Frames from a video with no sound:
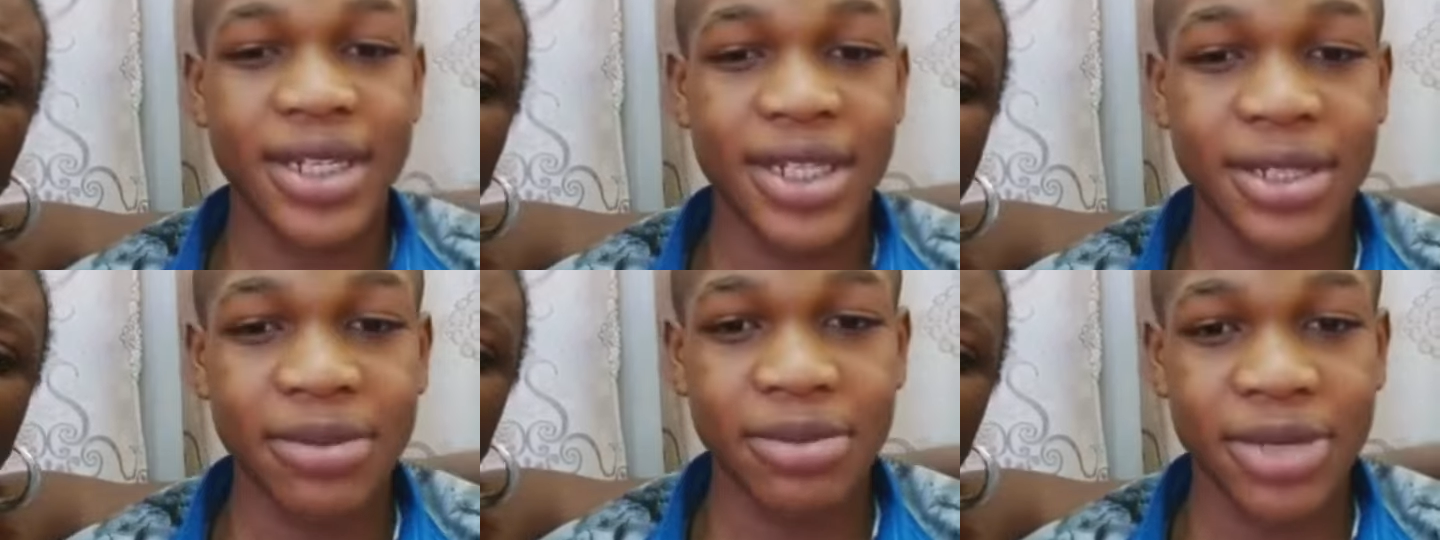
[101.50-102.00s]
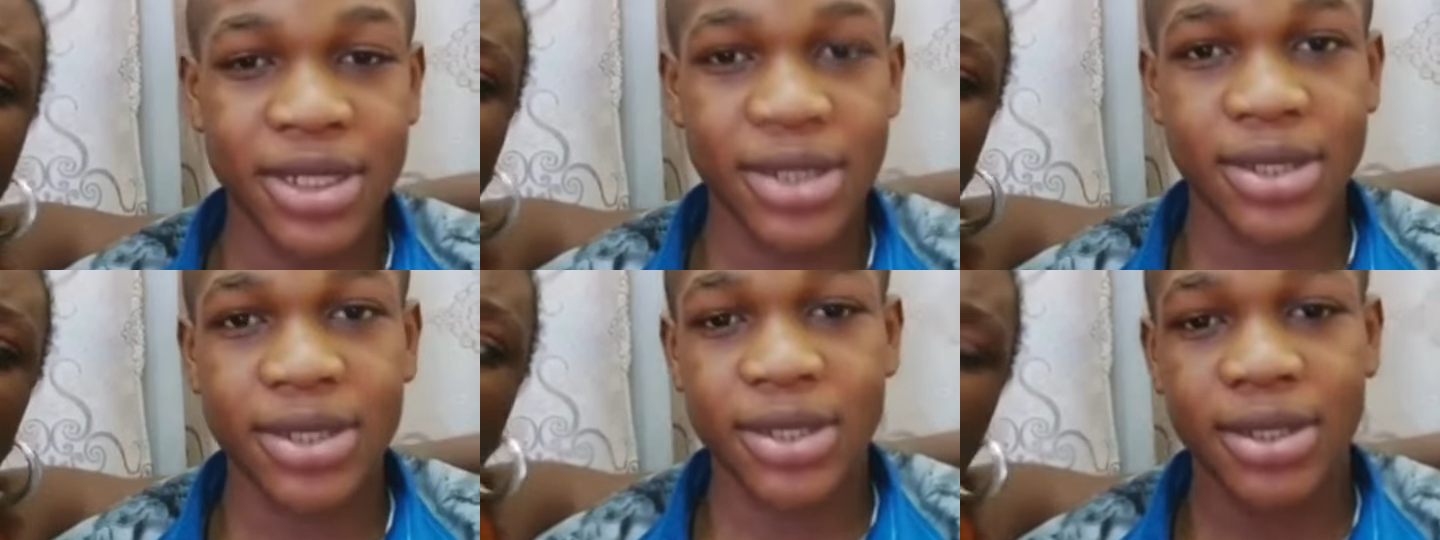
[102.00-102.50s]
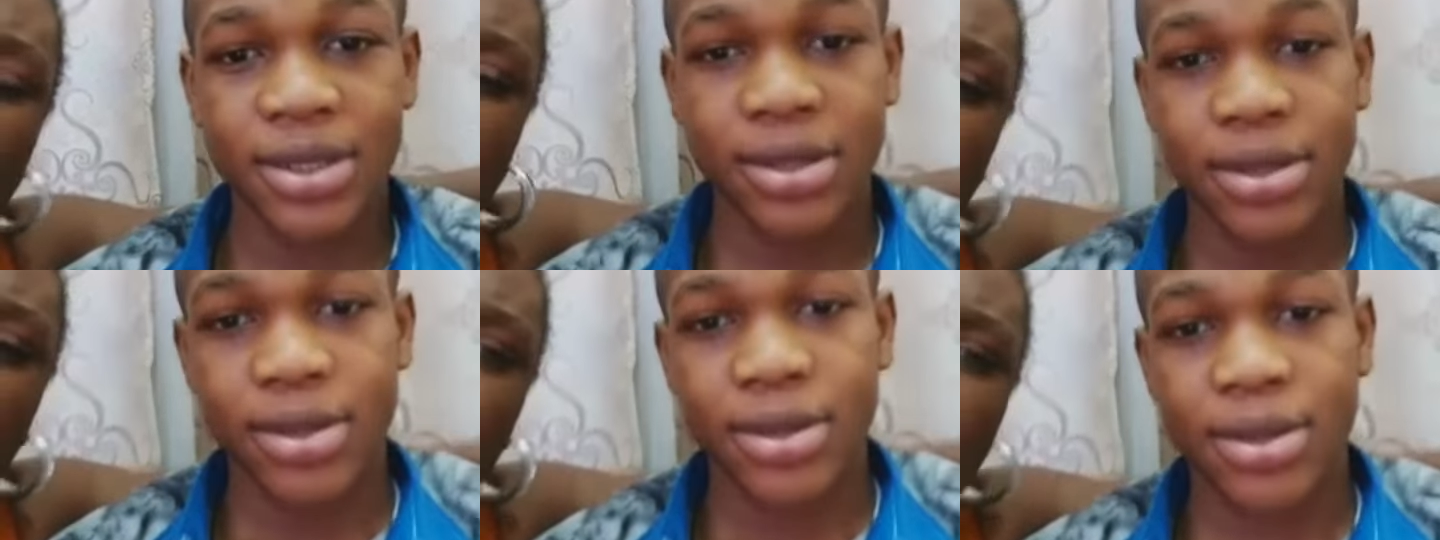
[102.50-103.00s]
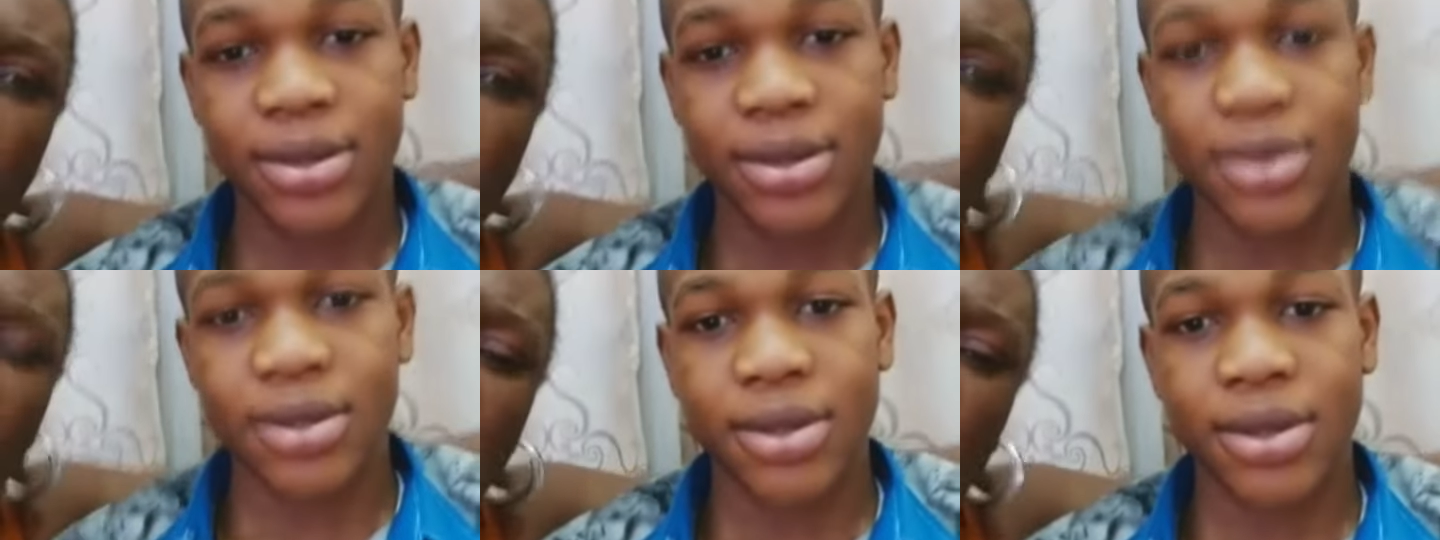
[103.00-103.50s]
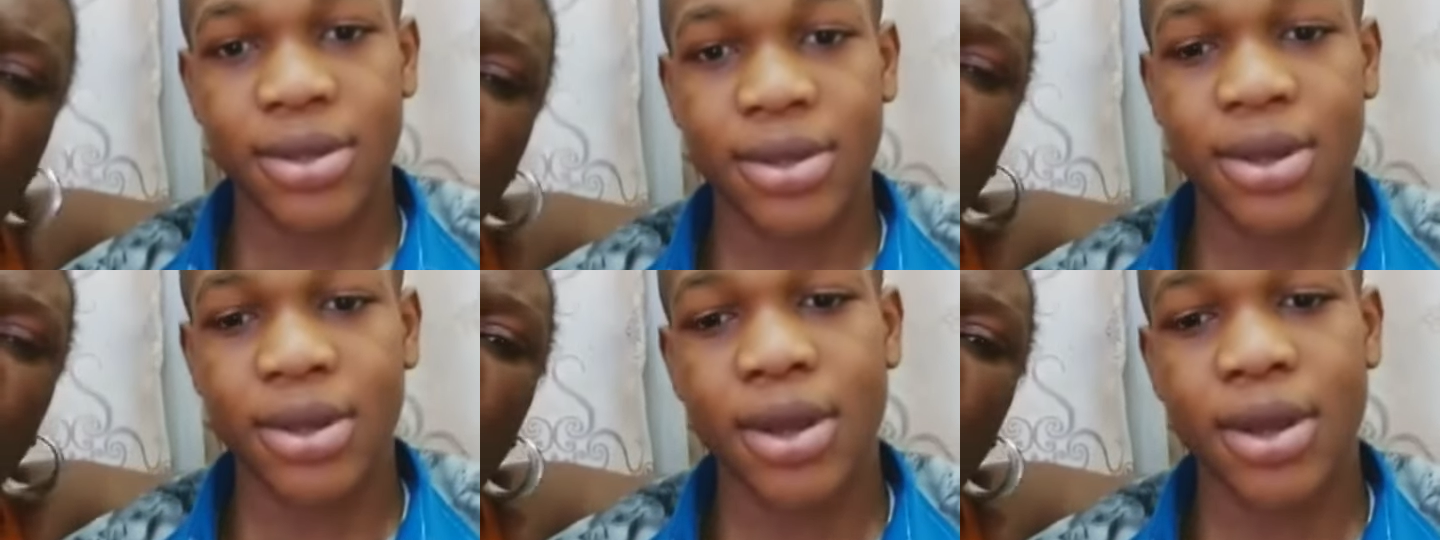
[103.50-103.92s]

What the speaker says: Nigerians did not hear you clear. Be loud.